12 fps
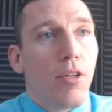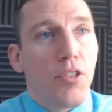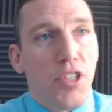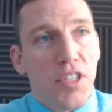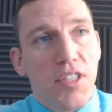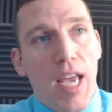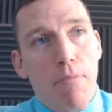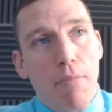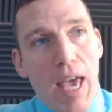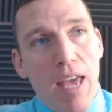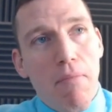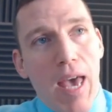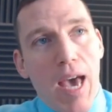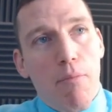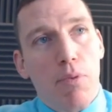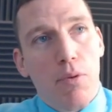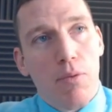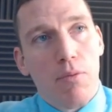Just type nmap.
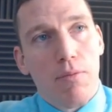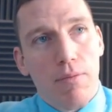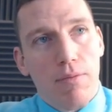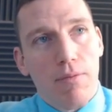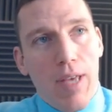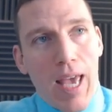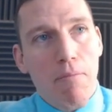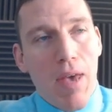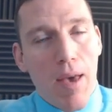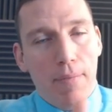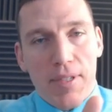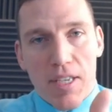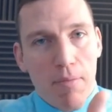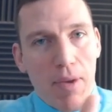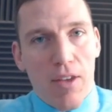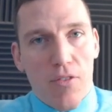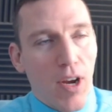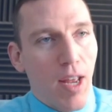nmap is a
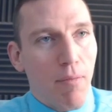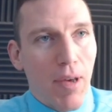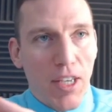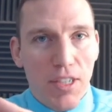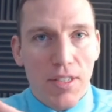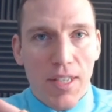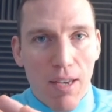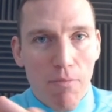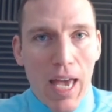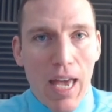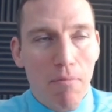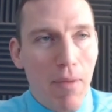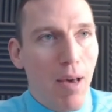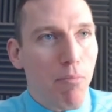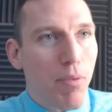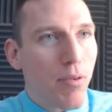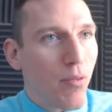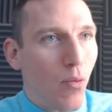command for nmap. You just type nmap
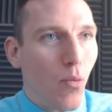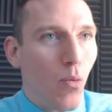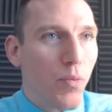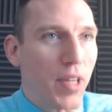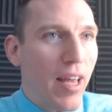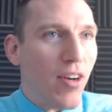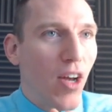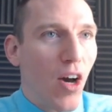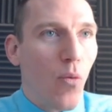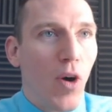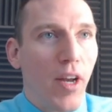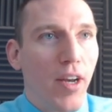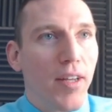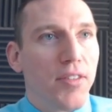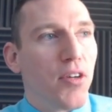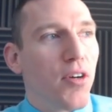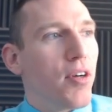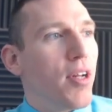
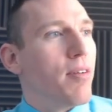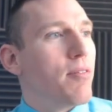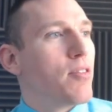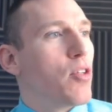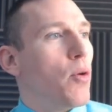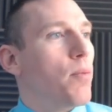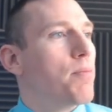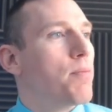10.1.0.2.